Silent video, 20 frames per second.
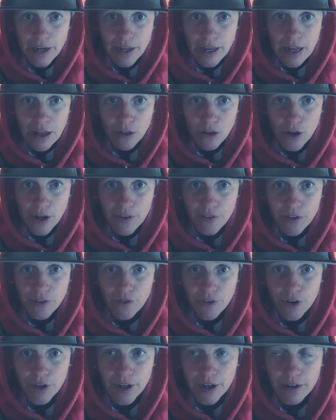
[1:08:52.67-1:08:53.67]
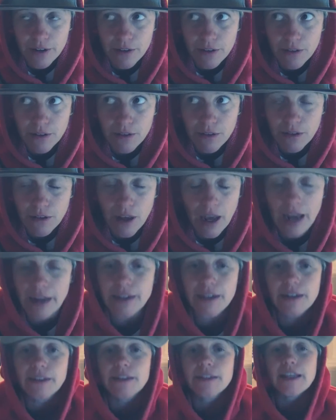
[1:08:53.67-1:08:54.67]
how long after the verdict? I
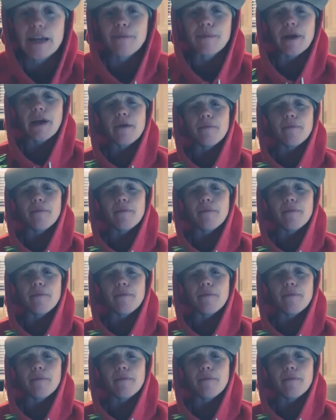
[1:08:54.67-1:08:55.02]
did it the same day, I